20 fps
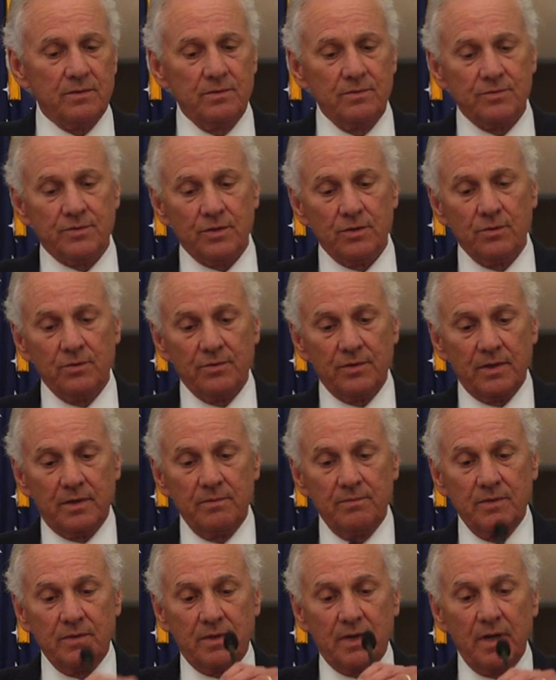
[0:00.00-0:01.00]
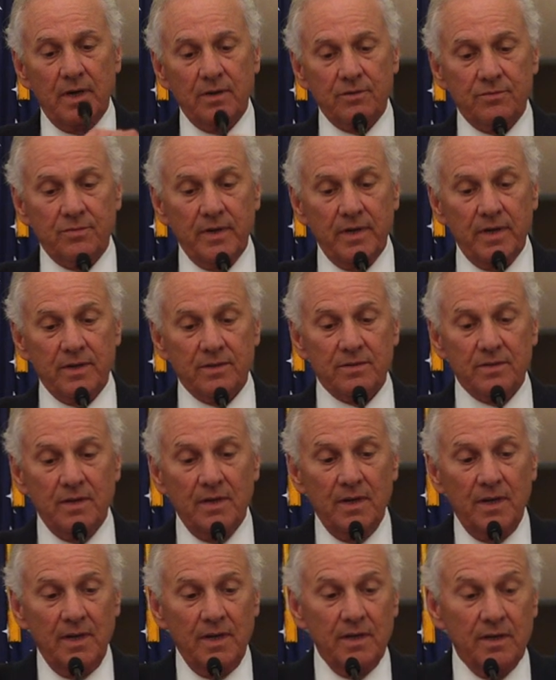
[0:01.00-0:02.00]
So the contracts
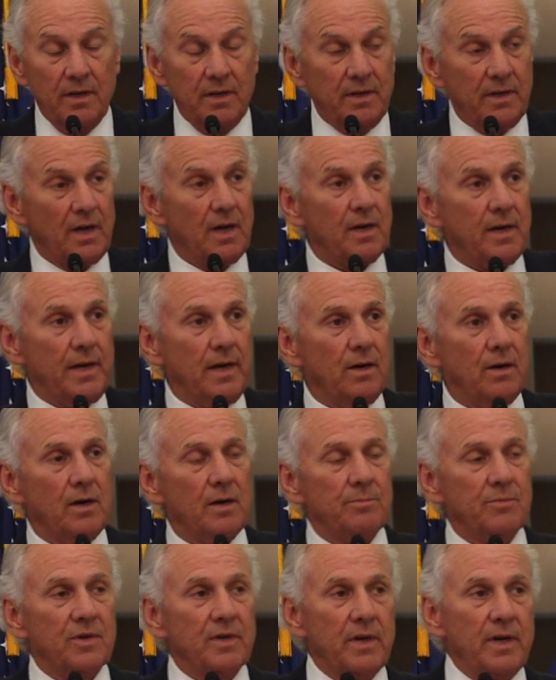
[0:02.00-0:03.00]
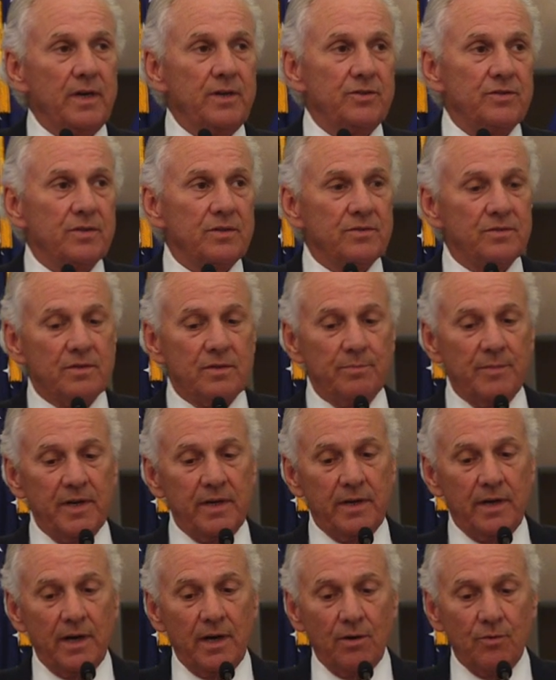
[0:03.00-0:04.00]
and our obligations to
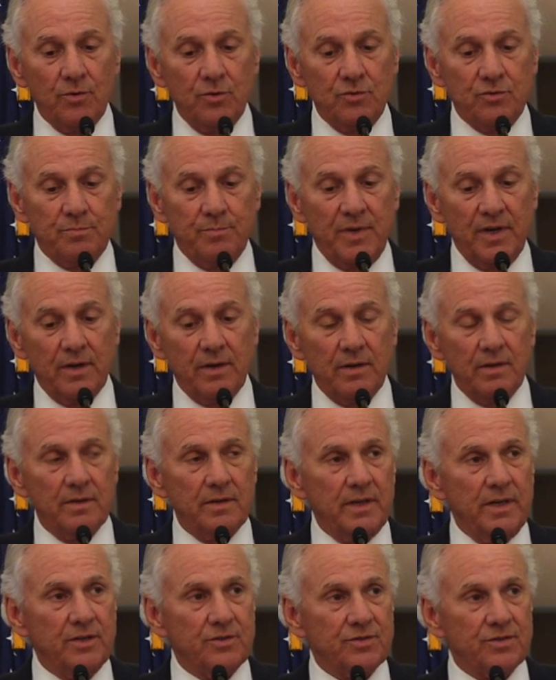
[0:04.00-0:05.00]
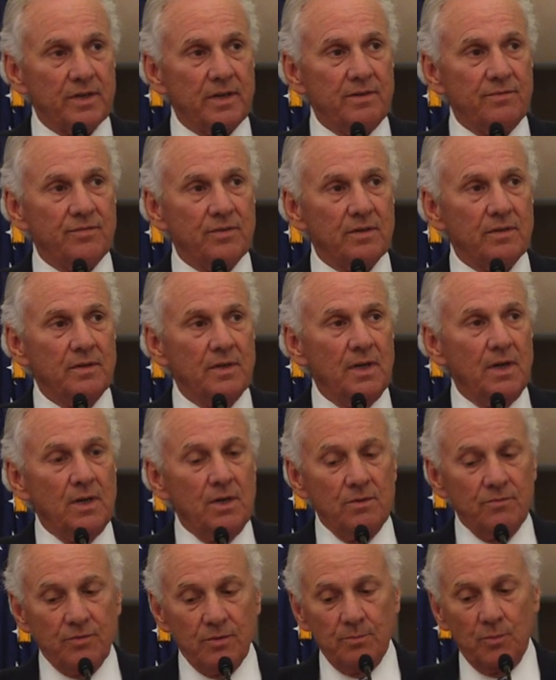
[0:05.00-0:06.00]
make our roads better and safer
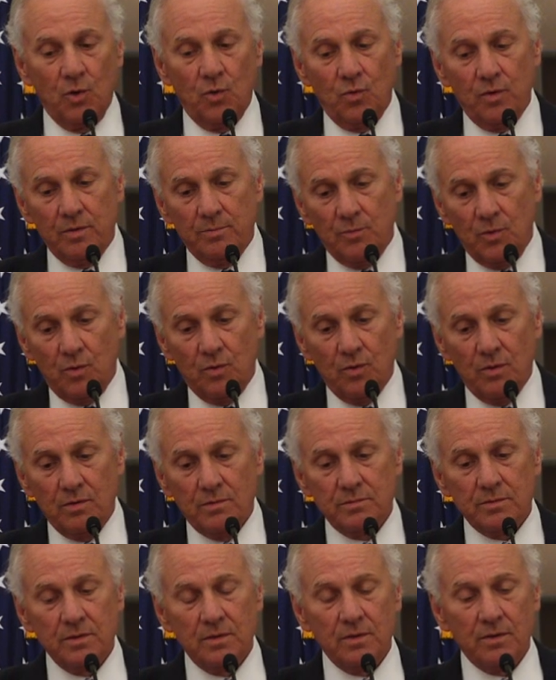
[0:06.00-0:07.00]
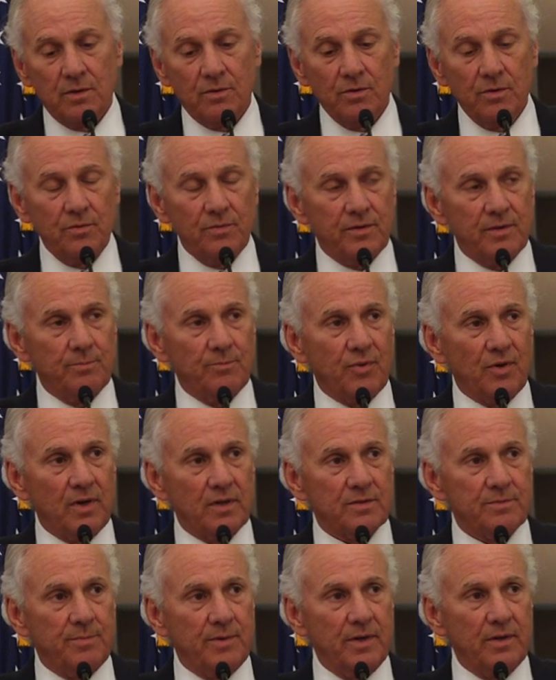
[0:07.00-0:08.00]
for more and more growth and
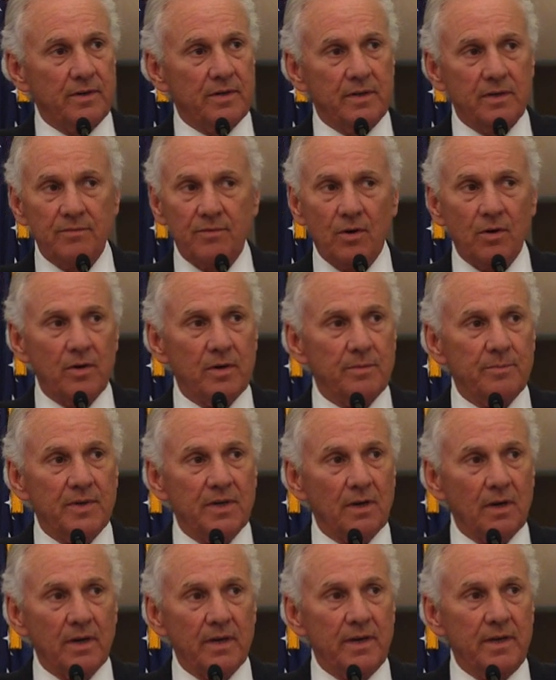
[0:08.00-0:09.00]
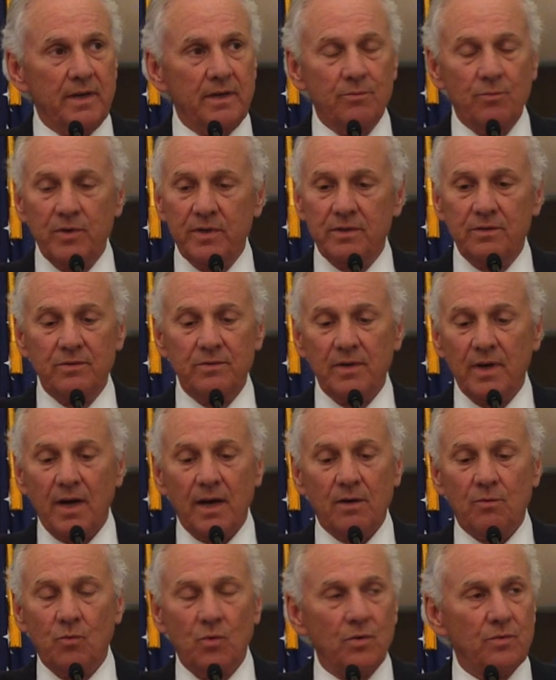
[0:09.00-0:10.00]
prosperity have already been laid. We do
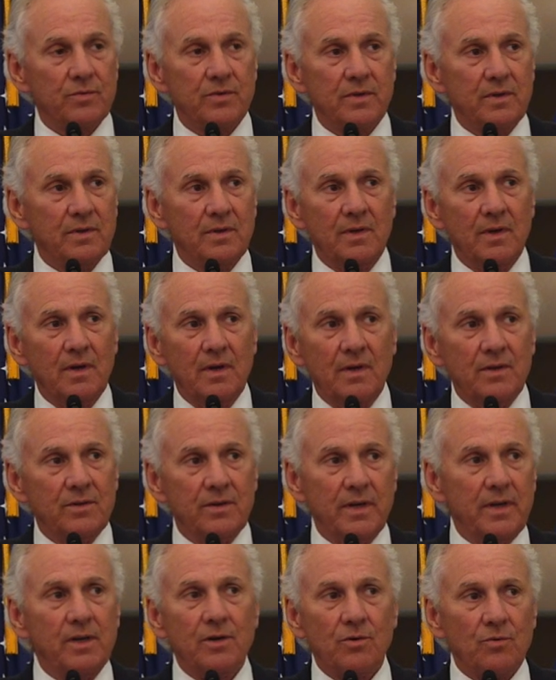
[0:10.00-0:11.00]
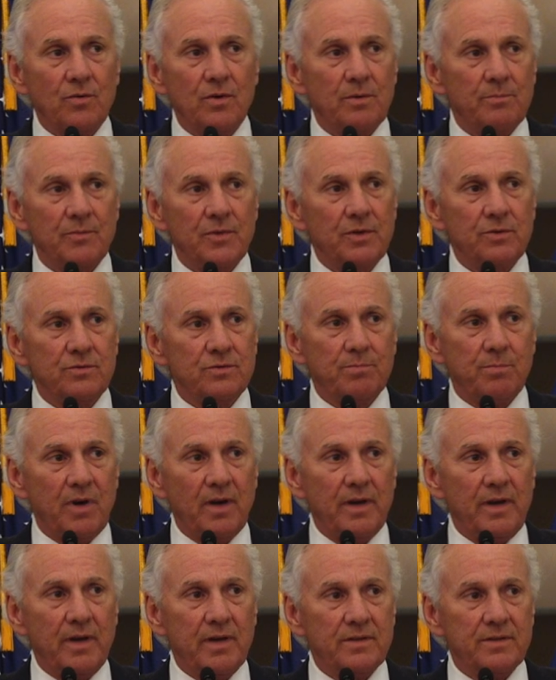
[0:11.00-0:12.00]
not want to interrupt those
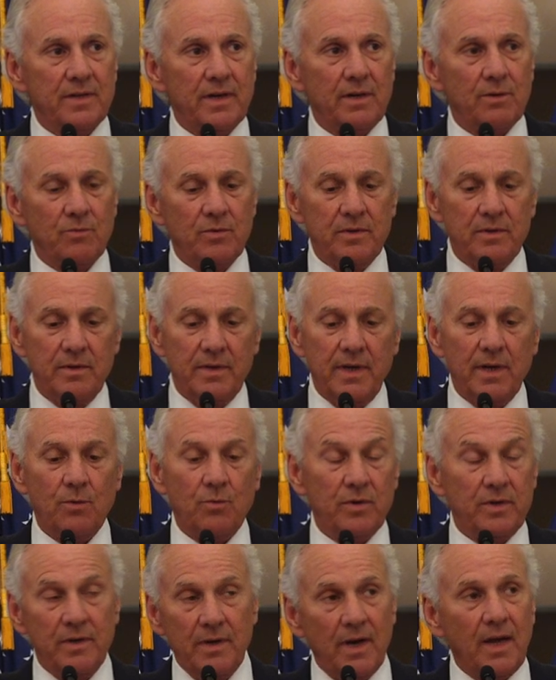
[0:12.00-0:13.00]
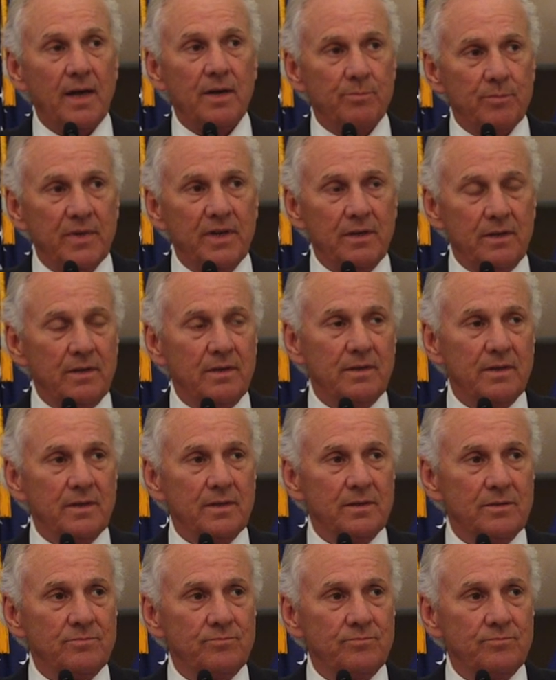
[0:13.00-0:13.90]
plans. That would not be good.